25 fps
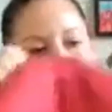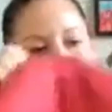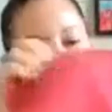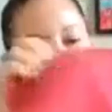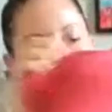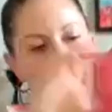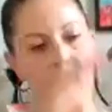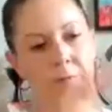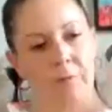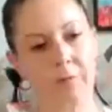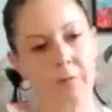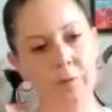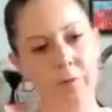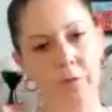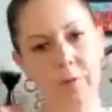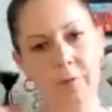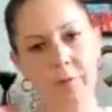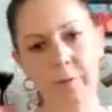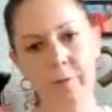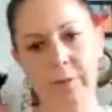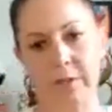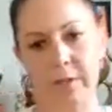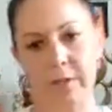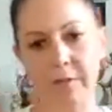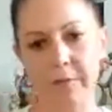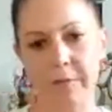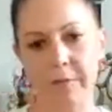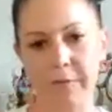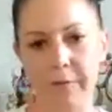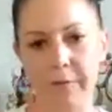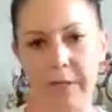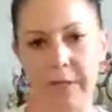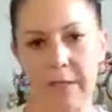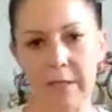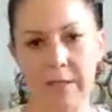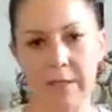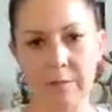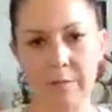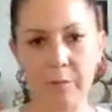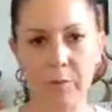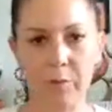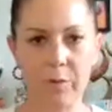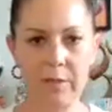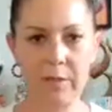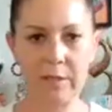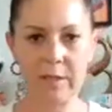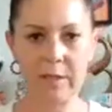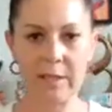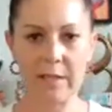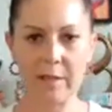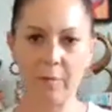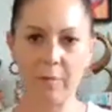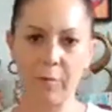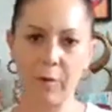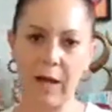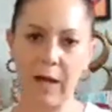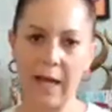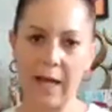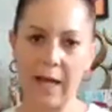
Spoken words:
on the floor with the fingers pointing